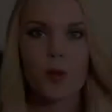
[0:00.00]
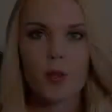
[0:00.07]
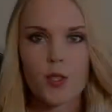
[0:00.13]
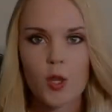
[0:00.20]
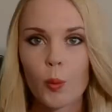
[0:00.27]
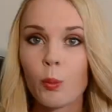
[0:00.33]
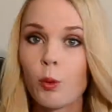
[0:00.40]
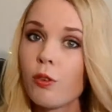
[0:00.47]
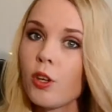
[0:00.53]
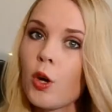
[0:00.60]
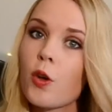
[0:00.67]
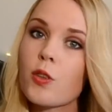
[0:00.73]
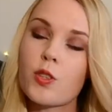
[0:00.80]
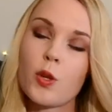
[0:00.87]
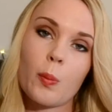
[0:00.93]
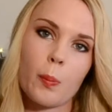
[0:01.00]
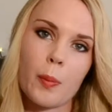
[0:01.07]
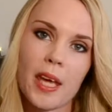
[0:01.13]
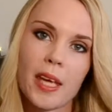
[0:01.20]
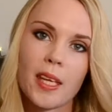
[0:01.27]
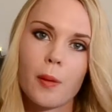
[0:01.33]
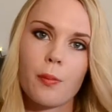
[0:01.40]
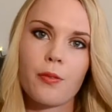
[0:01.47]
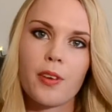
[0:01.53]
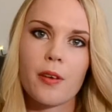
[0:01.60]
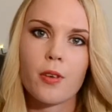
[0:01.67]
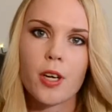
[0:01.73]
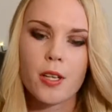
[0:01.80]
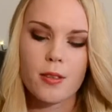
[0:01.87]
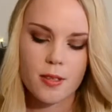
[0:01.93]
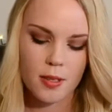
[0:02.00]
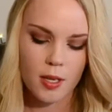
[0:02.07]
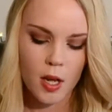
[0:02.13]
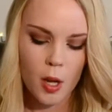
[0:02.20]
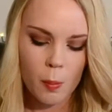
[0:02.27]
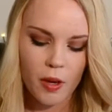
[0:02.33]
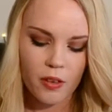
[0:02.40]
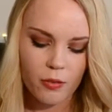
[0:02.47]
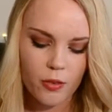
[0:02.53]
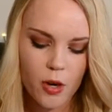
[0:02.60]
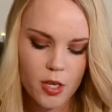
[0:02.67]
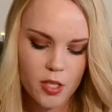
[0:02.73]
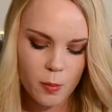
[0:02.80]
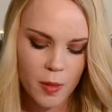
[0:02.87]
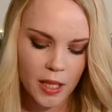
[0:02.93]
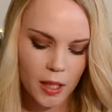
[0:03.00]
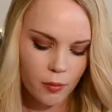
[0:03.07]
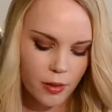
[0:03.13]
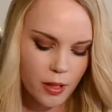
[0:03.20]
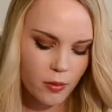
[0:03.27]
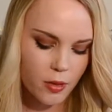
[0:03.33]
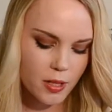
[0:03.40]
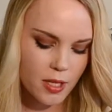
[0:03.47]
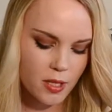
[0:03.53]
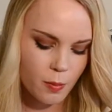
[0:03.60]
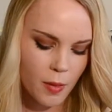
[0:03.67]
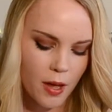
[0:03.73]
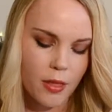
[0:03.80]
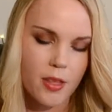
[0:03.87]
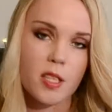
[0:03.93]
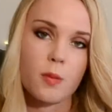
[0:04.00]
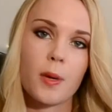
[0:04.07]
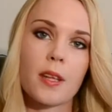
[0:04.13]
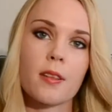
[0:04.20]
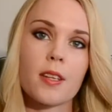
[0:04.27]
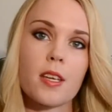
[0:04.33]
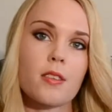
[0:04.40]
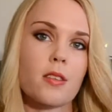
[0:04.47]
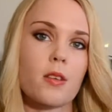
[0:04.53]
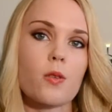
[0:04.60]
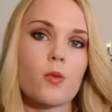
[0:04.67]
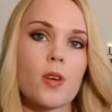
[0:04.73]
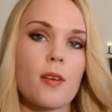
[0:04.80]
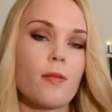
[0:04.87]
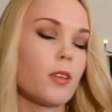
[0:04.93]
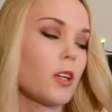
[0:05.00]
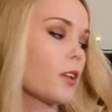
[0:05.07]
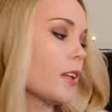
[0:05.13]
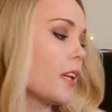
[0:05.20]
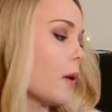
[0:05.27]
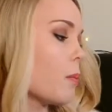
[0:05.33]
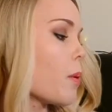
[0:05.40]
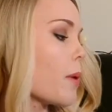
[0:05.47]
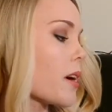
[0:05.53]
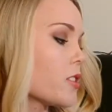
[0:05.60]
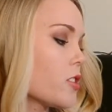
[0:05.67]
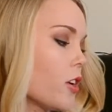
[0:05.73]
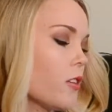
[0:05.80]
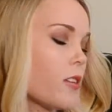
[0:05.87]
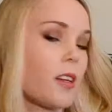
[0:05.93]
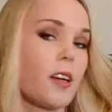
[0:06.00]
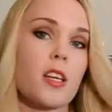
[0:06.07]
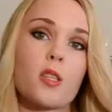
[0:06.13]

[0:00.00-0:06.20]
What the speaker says: So moving on to makeup favorites. My first makeup favorite this month has been this Revlon lip butter that I